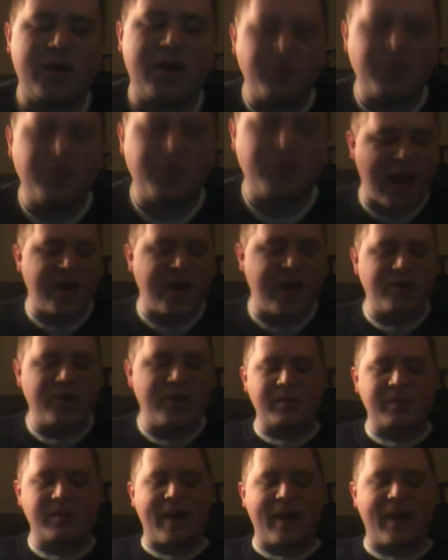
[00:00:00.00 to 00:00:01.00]
was
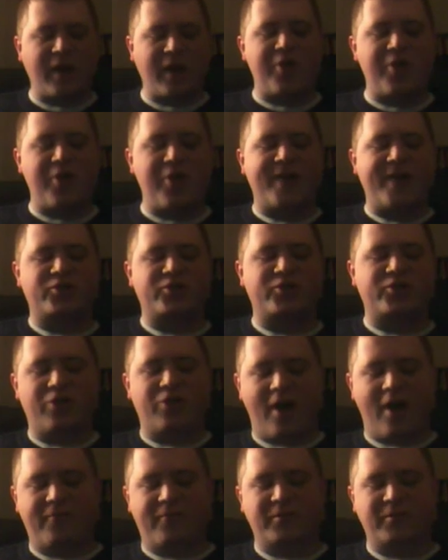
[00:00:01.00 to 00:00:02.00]
about. I actually
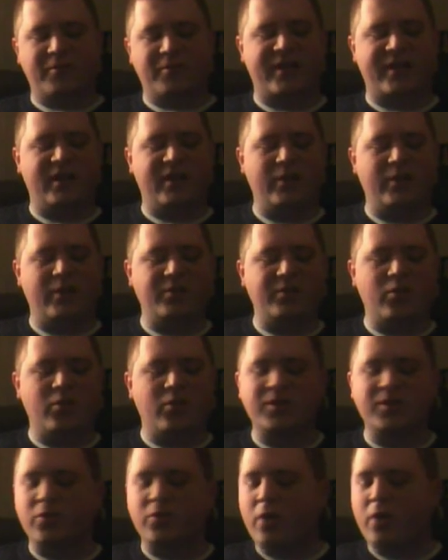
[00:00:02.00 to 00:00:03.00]
thought for a second he was going
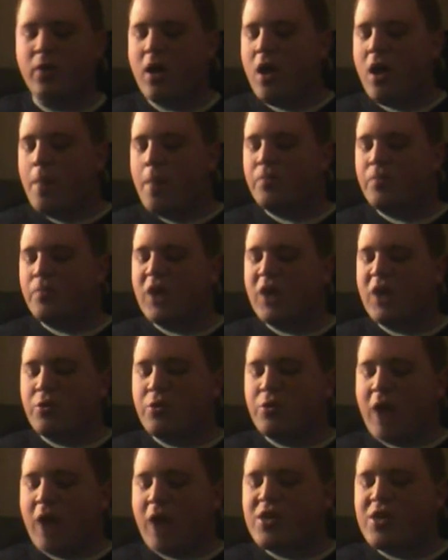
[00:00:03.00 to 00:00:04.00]
to. The other,
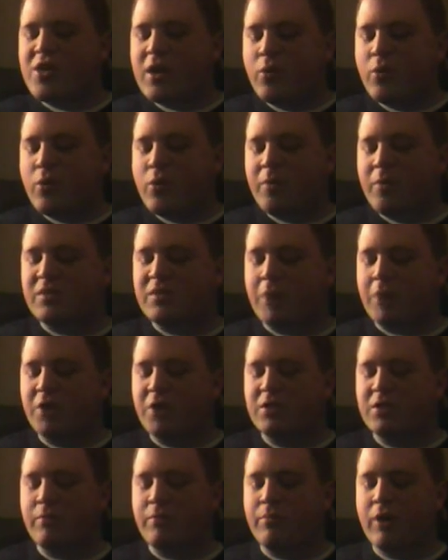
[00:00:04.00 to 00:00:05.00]
I think it would have been smart
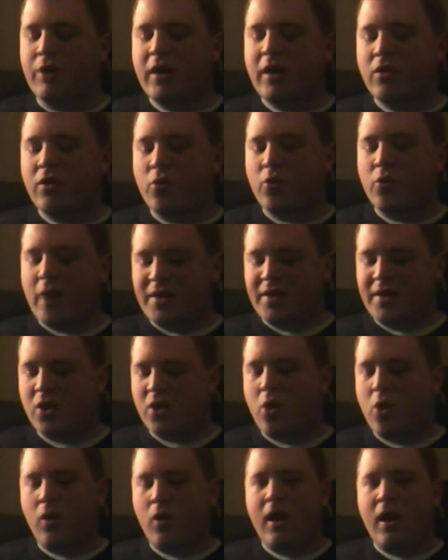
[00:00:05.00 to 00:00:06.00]
to bring in
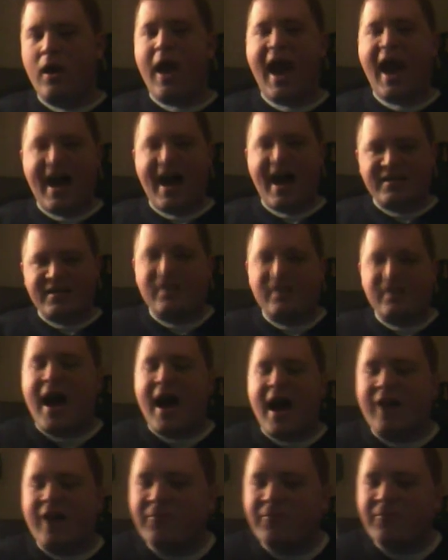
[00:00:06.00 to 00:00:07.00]
Lorenzo as an
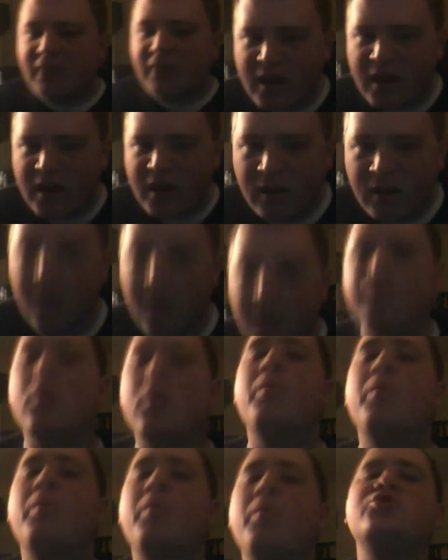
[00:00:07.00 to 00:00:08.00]
advocate,
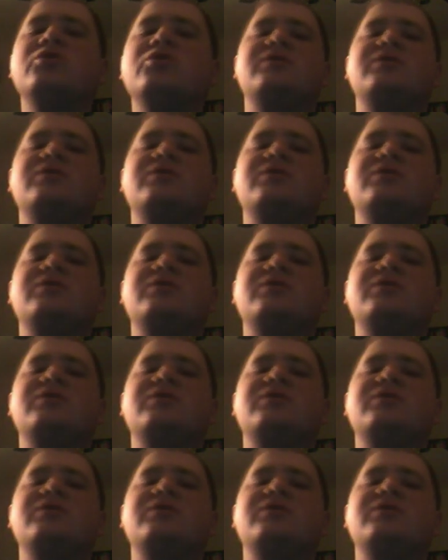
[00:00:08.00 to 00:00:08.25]
but just